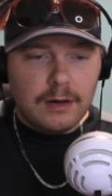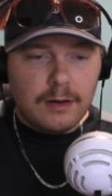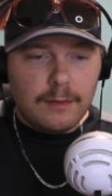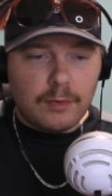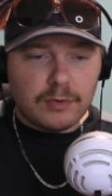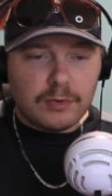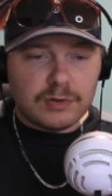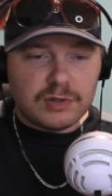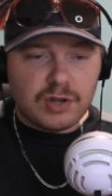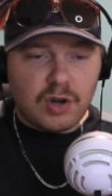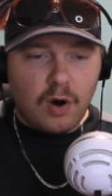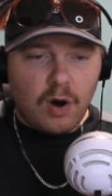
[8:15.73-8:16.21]

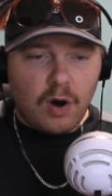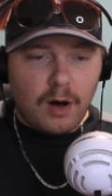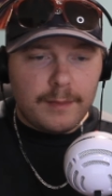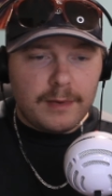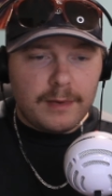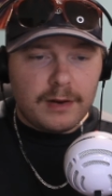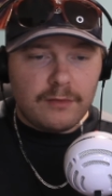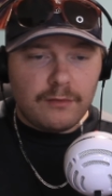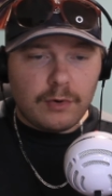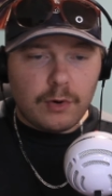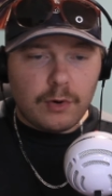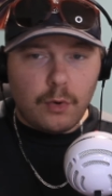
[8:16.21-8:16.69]
most
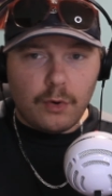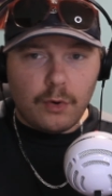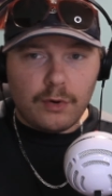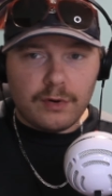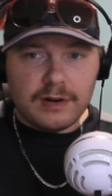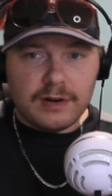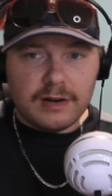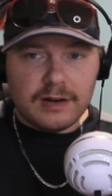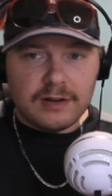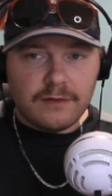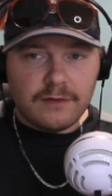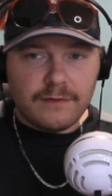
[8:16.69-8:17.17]
common
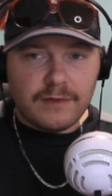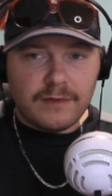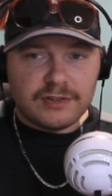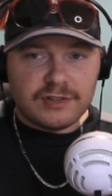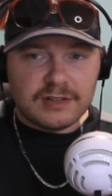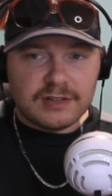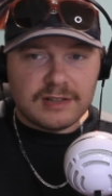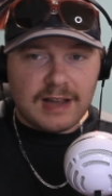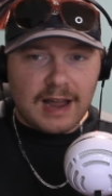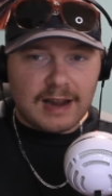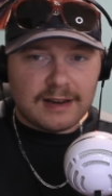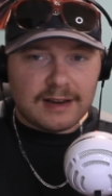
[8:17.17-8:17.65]
recorded
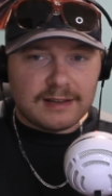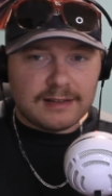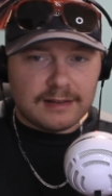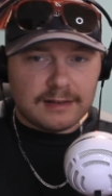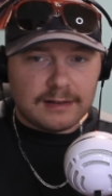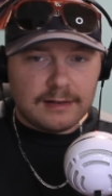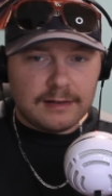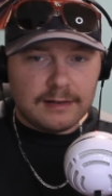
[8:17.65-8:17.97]
intervention tactic.